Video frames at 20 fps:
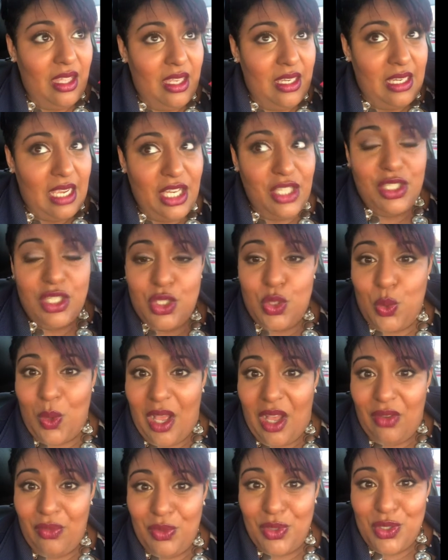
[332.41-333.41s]
9 to
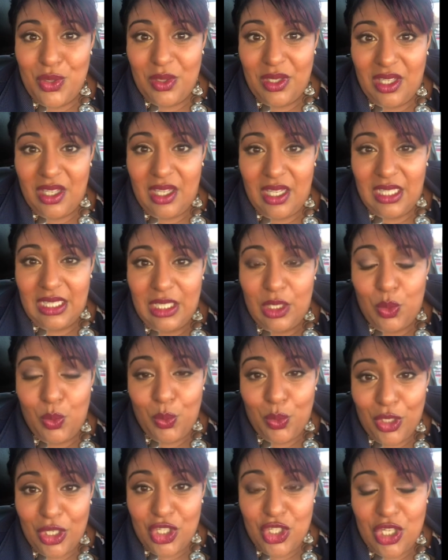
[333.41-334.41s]
12, we're doing a little
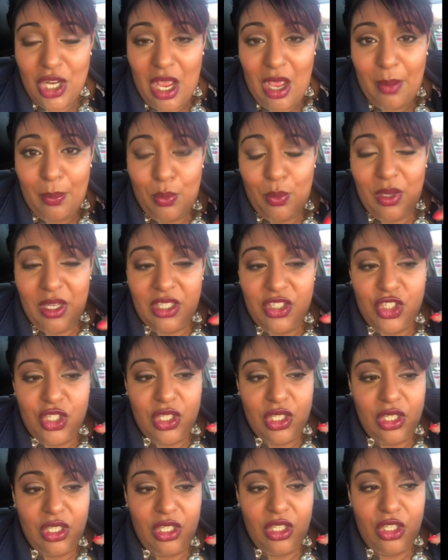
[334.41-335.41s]
workshop, which
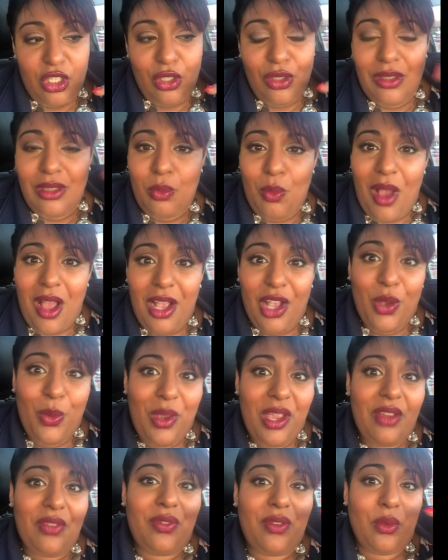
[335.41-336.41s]
you'll walk
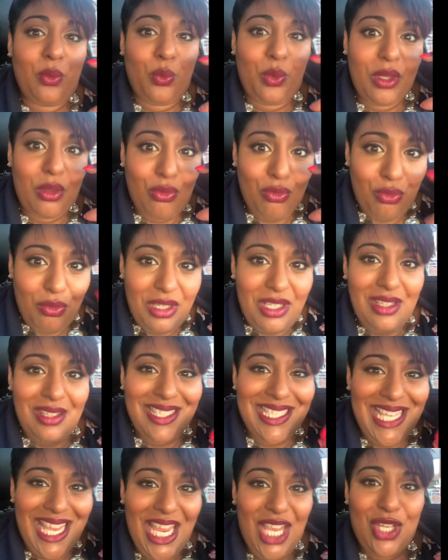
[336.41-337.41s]
away with real
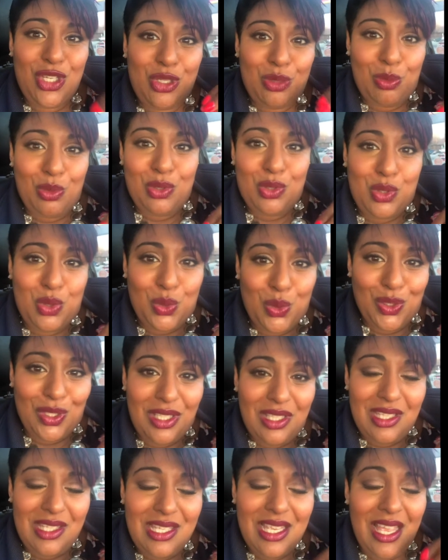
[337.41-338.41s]
tangible
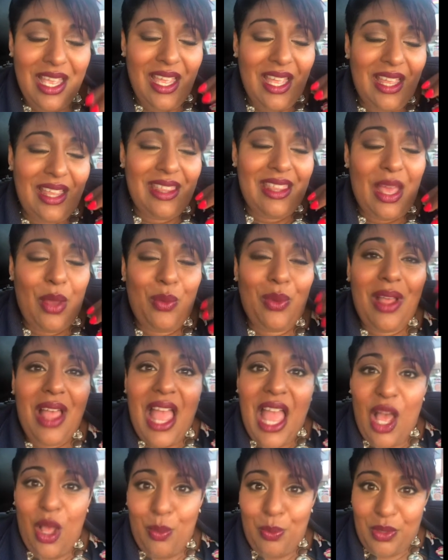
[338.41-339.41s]
tools that will
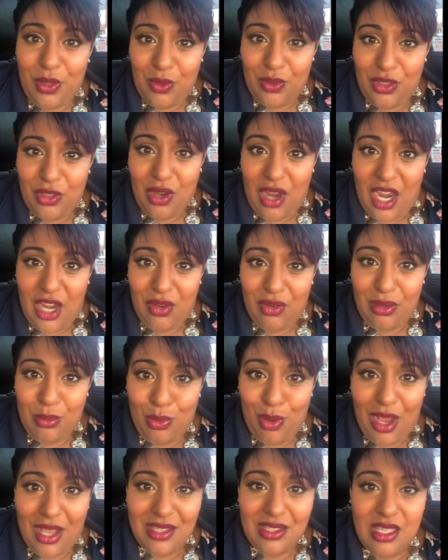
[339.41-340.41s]
help you in your hiring
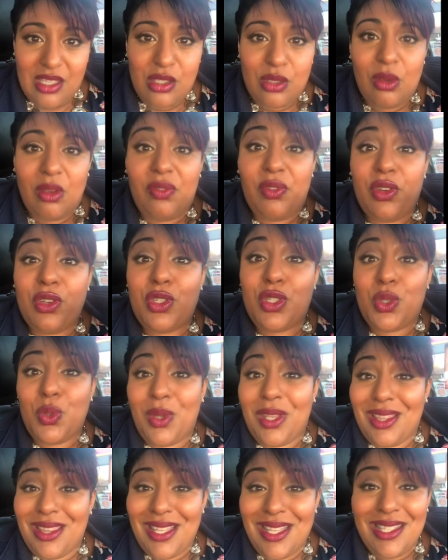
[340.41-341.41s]
process. So if you're
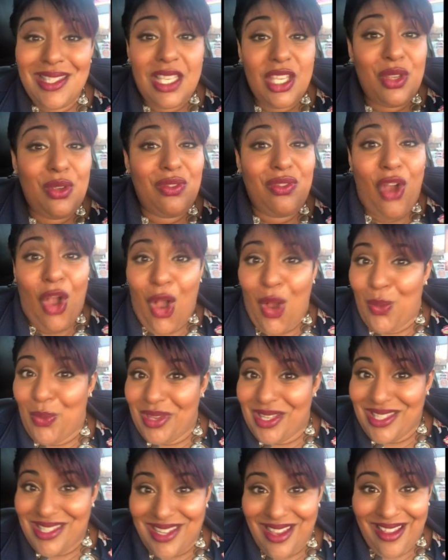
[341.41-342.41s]
doing things that you've
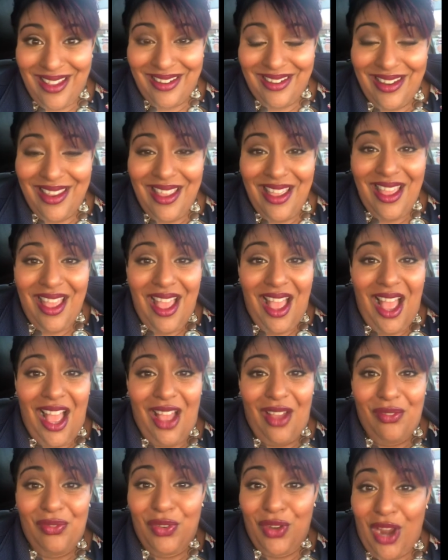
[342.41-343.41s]
always done
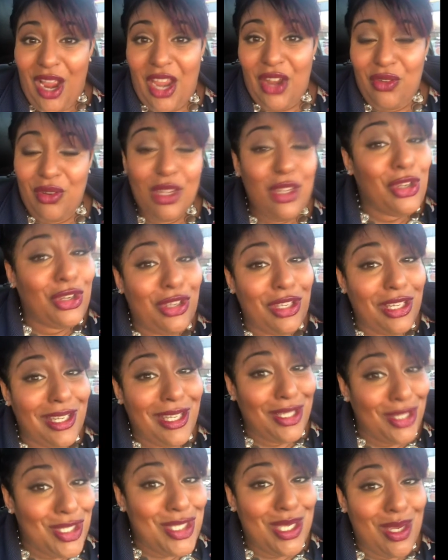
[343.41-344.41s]
for hiring, you're going to
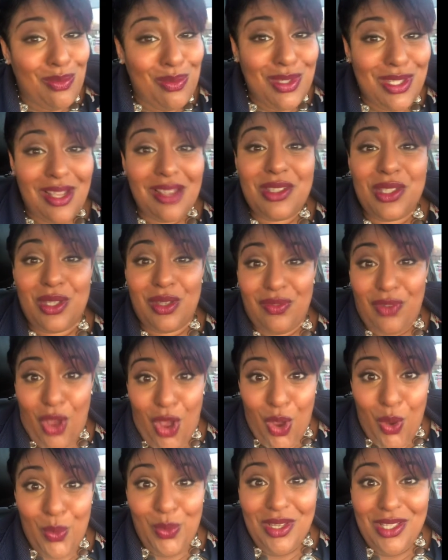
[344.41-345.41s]
get the same results you've
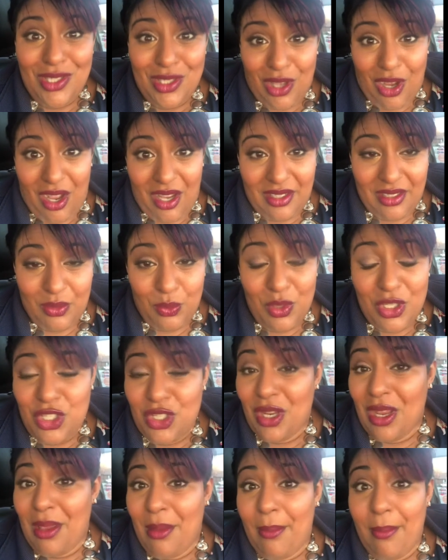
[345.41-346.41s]
always gotten,
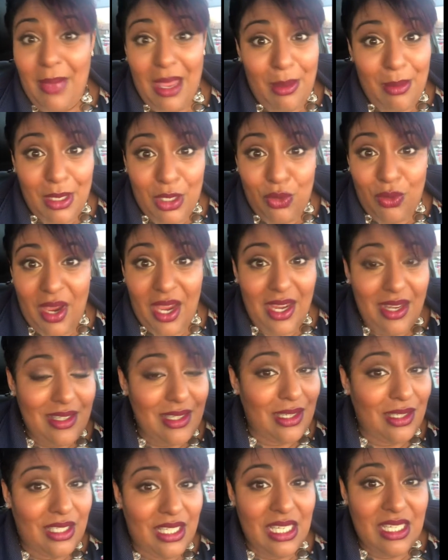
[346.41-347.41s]
which may be great
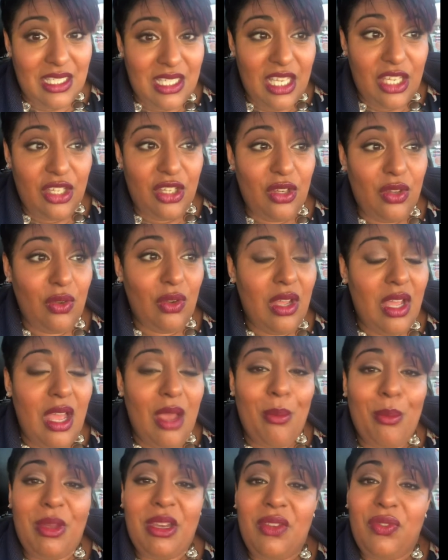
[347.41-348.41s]
and continue.
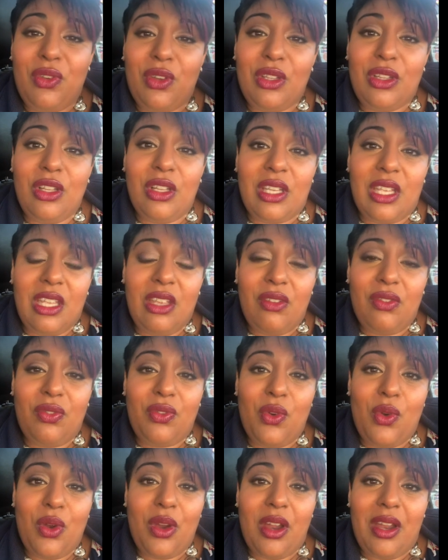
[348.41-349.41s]
But if you're looking
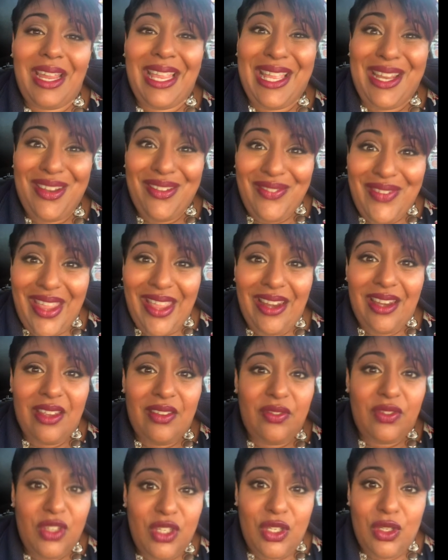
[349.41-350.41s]
for
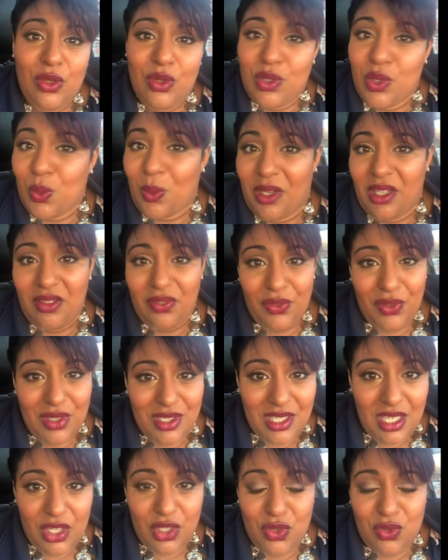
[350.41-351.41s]
innovative, new 21st
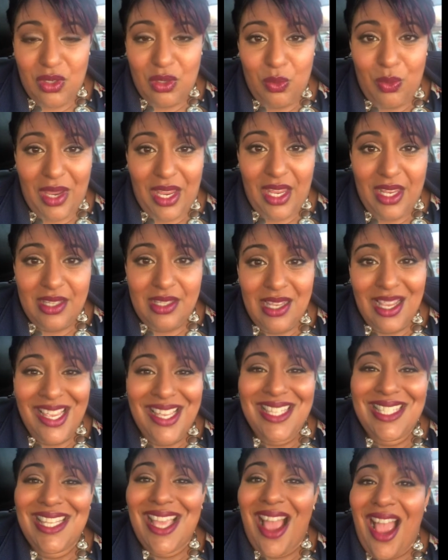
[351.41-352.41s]
century ways
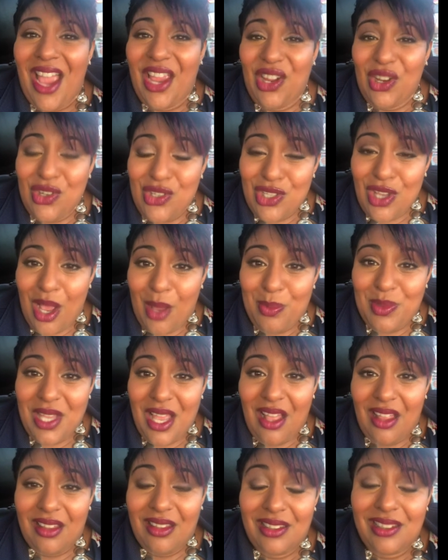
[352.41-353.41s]
to hire top
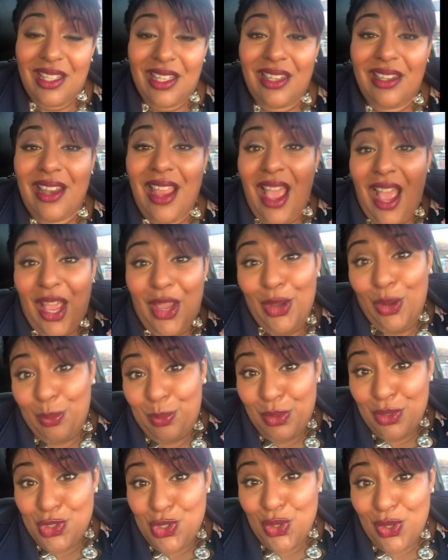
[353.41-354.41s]
talent, then I
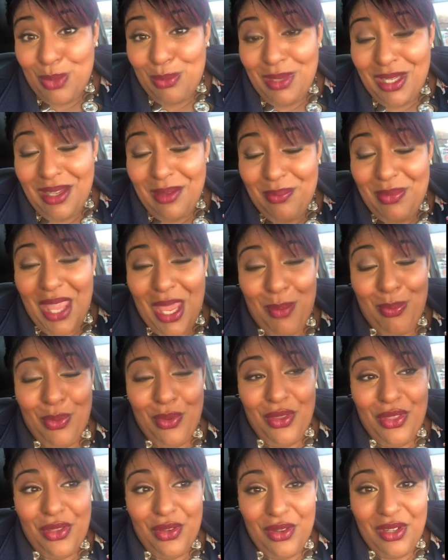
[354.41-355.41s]
hope you'll join me
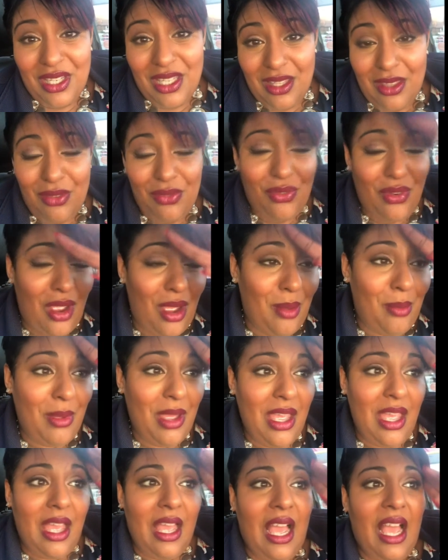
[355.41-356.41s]
April 30th from
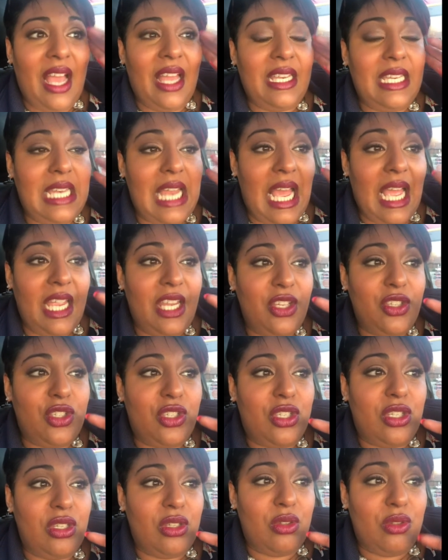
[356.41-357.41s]
9
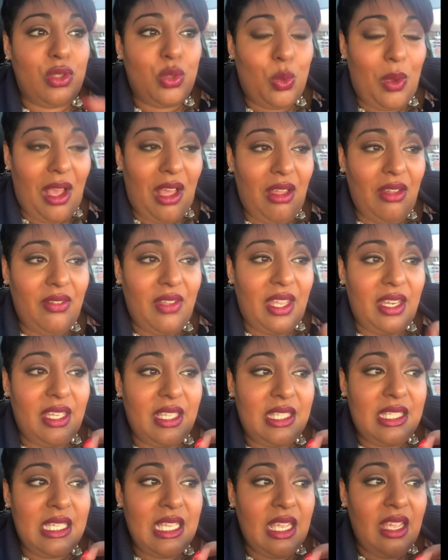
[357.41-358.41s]
to 12. And
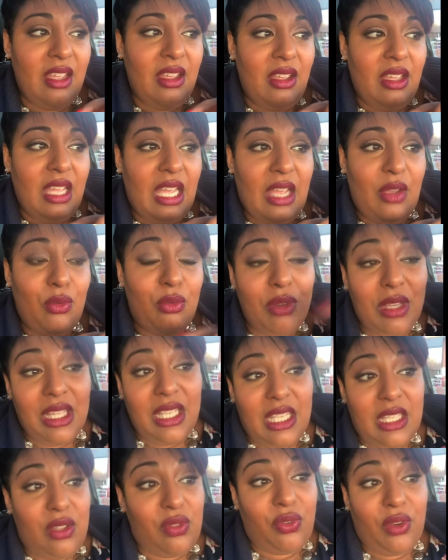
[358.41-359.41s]
it's
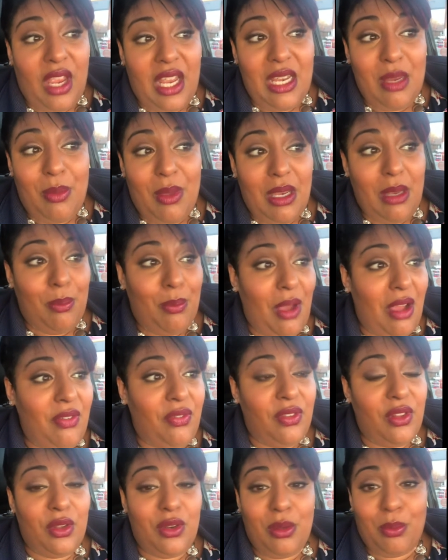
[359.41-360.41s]
for anybody
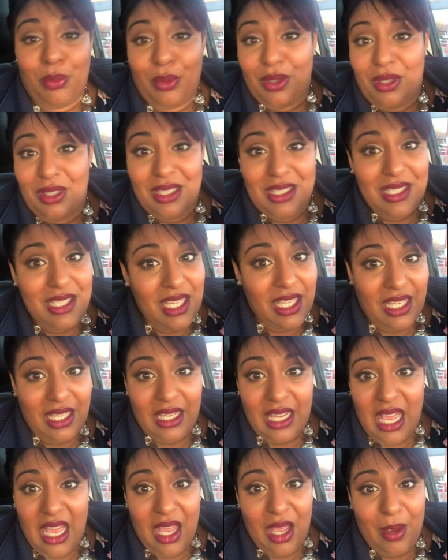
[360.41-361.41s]
Buffalo to Burlington.